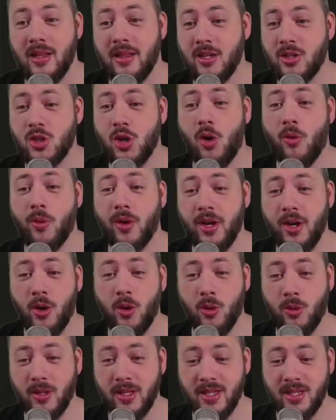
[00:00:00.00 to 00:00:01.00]
There's already a
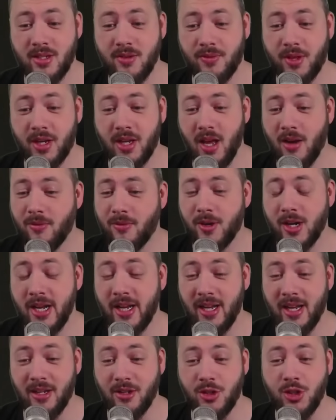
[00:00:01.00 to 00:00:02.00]
whole list of the
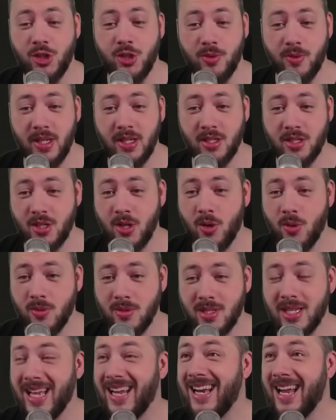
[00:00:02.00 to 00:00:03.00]
governing and tuning
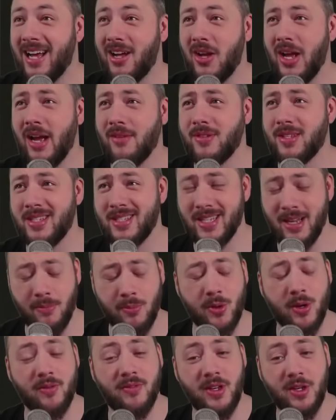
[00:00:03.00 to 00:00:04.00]
stones, and I'll have a
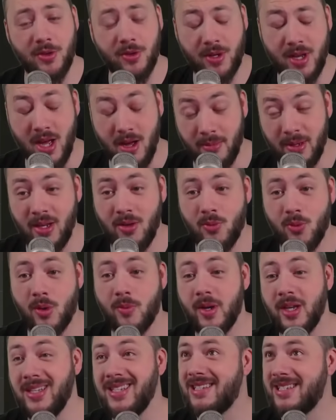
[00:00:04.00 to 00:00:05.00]
separate video coming where
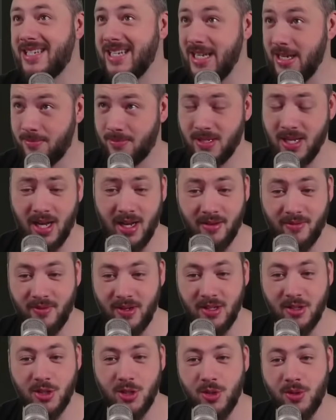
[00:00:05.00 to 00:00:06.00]
we deep dive
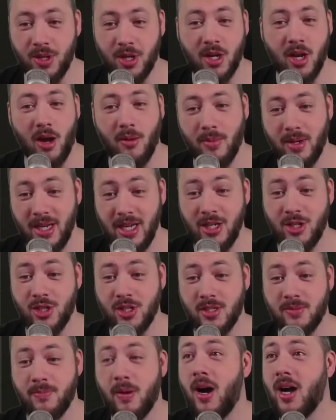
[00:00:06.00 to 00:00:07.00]
into the
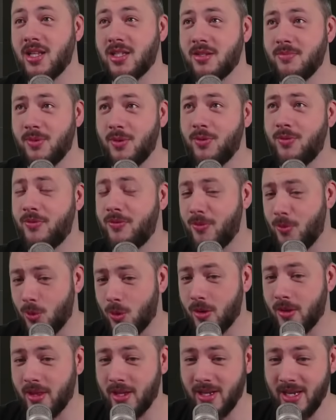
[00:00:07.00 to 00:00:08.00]
combinations possible
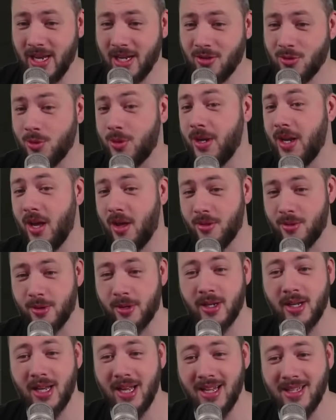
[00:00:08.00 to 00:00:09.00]
for the Necro and other
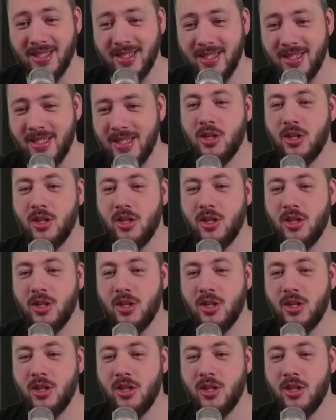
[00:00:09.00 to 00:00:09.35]
classes.